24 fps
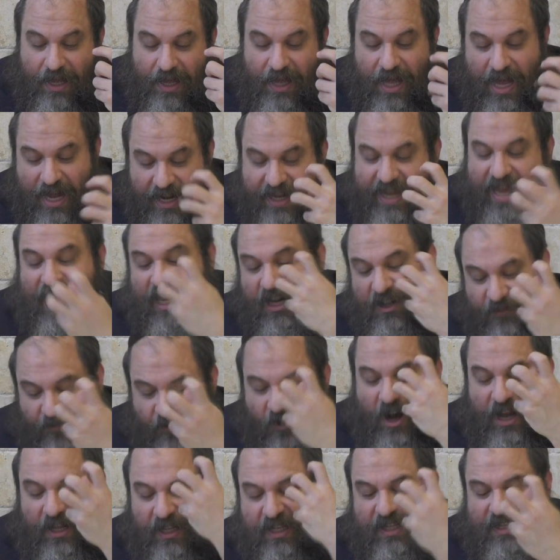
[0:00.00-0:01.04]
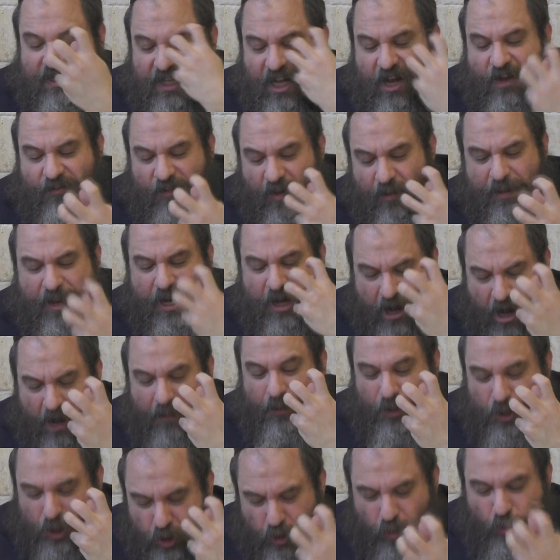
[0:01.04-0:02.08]
and cannot find itself and
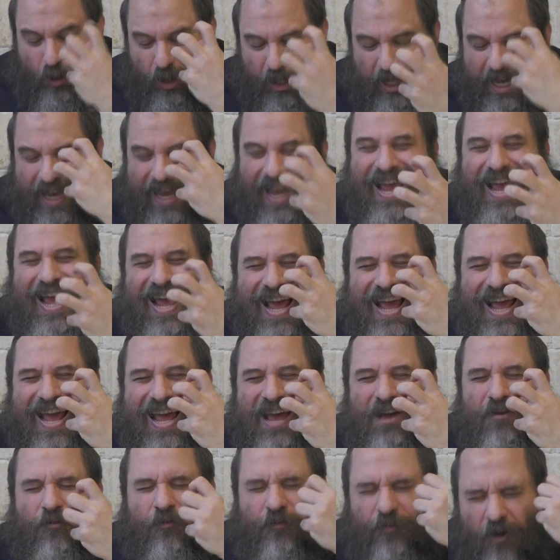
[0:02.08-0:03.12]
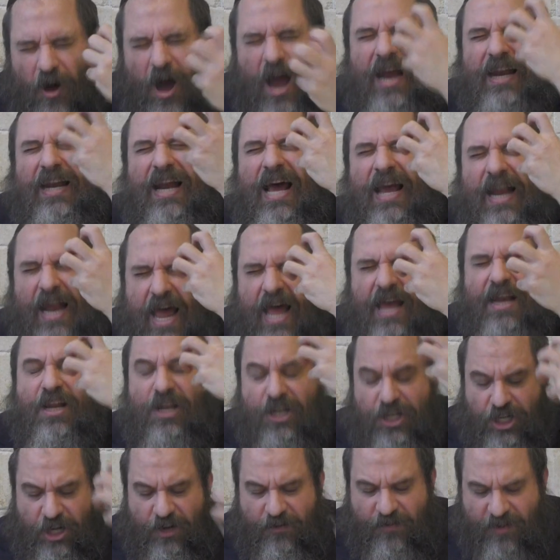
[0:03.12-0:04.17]
become truly finite
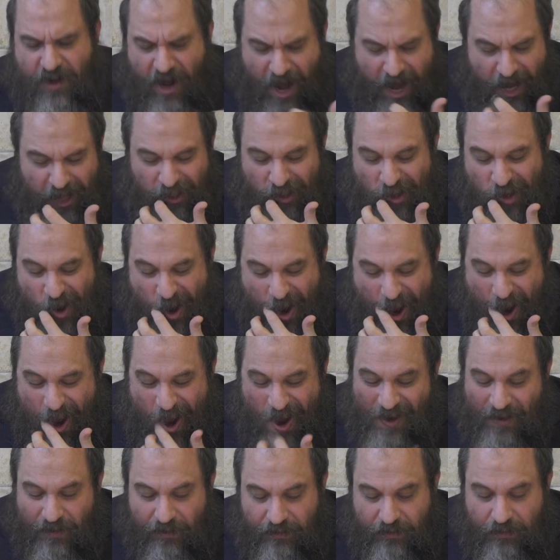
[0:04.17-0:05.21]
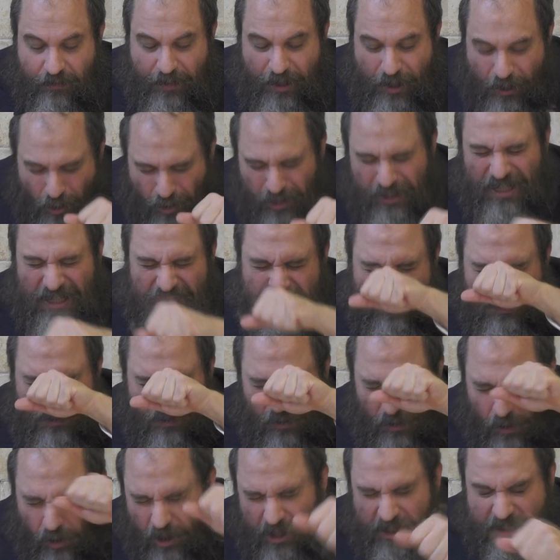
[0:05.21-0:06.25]
energy of God because it's
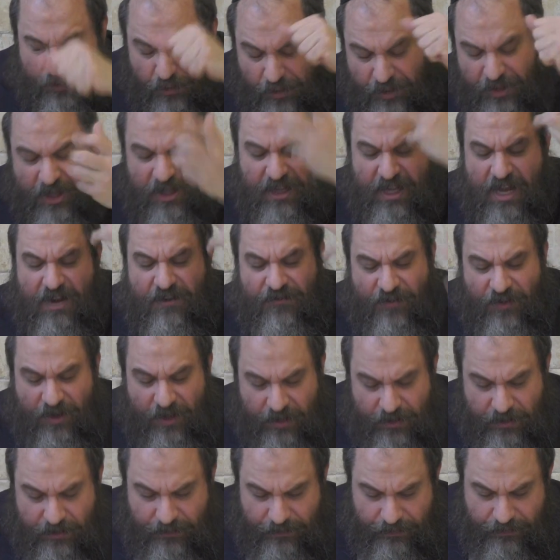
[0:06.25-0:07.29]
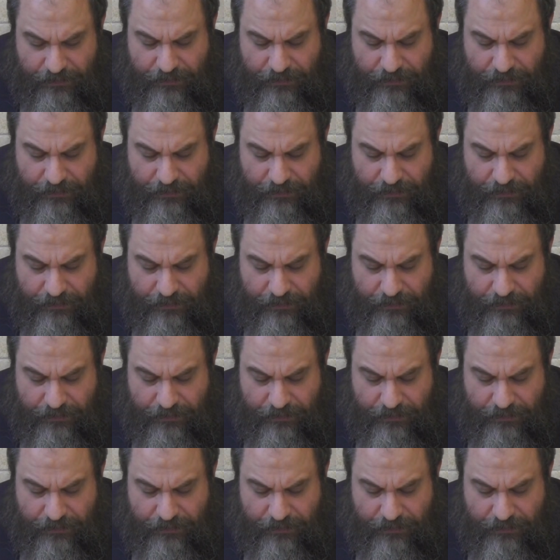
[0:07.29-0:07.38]
lost within the infinite.